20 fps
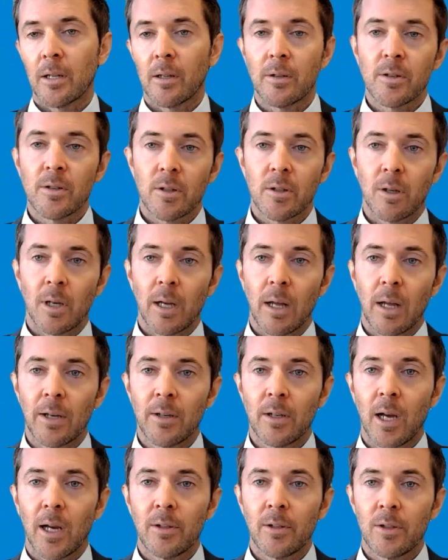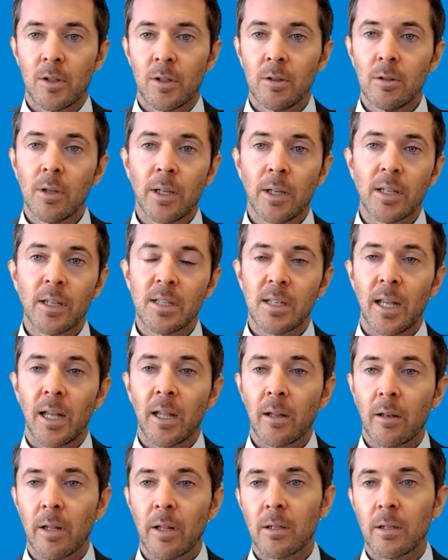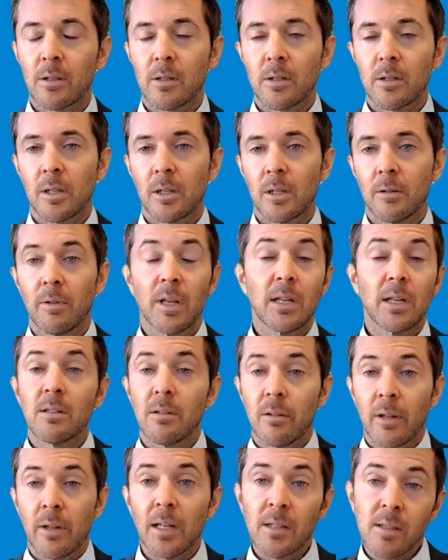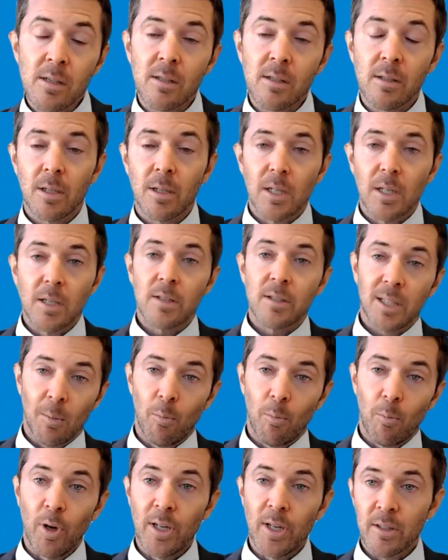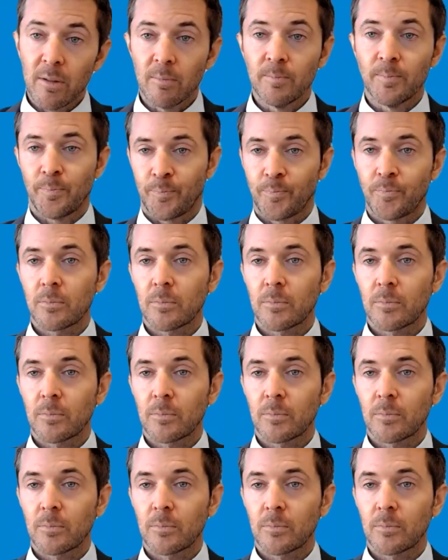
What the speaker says: So I do understand that there is some reason